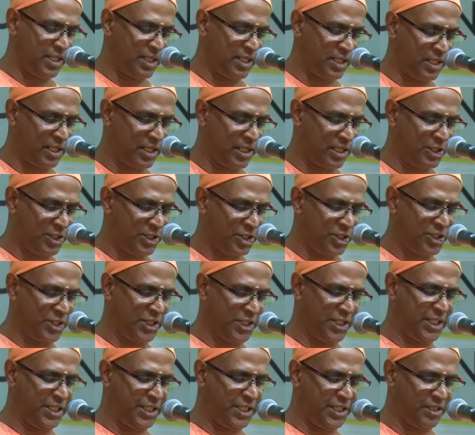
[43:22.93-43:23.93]
naan
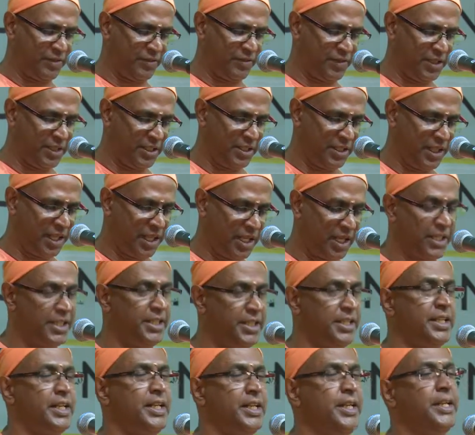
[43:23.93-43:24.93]
sirindavan
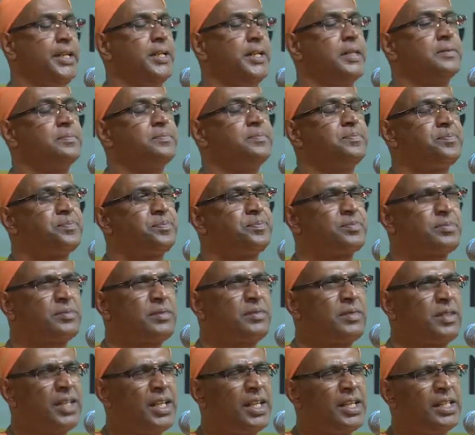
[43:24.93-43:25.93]
ahiren.
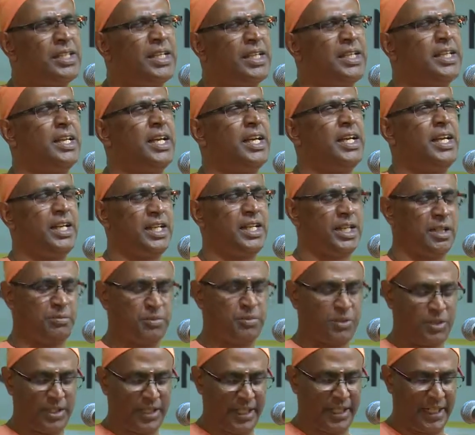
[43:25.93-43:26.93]
Then I'll come
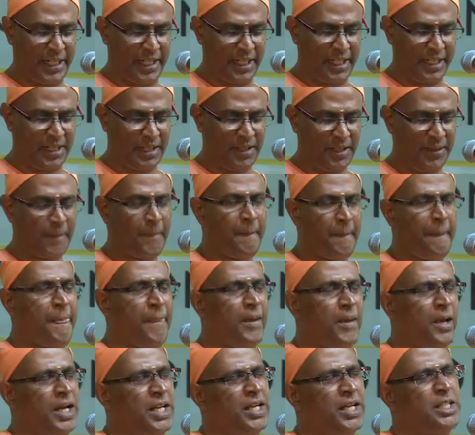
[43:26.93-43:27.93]
to the end.
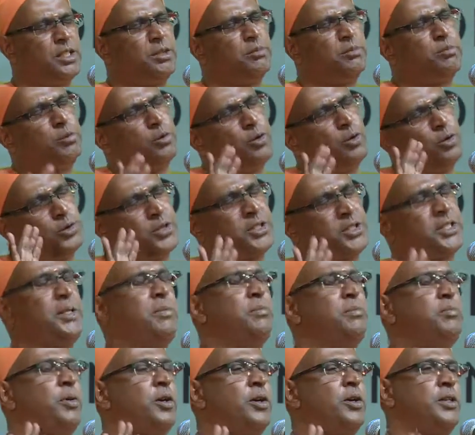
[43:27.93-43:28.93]
Another most
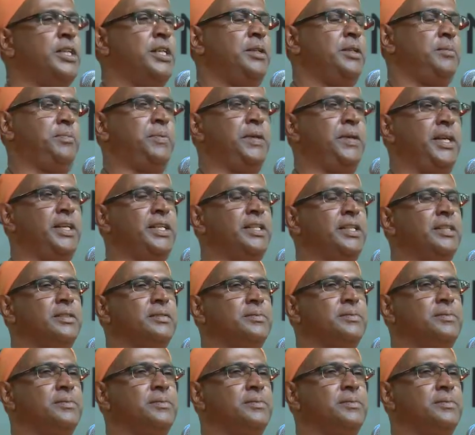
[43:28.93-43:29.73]
important prayer